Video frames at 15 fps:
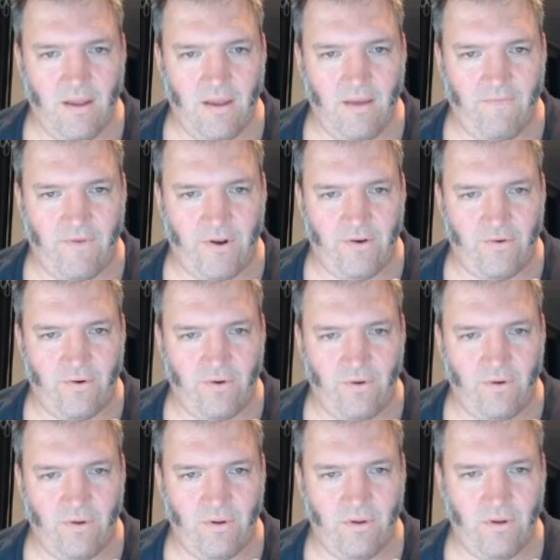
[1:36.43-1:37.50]
If I drew
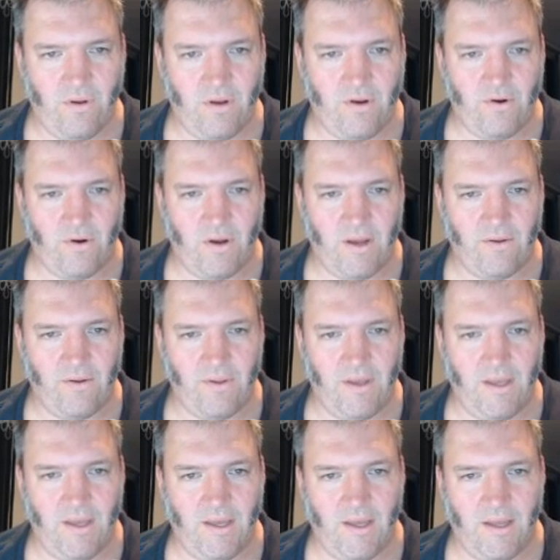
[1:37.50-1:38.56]
a triangle
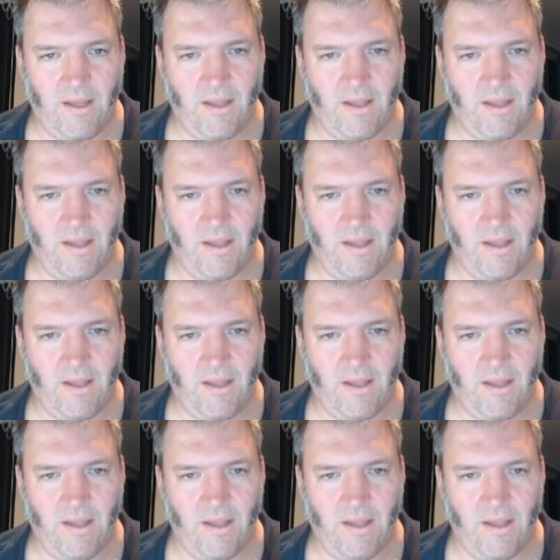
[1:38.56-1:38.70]
here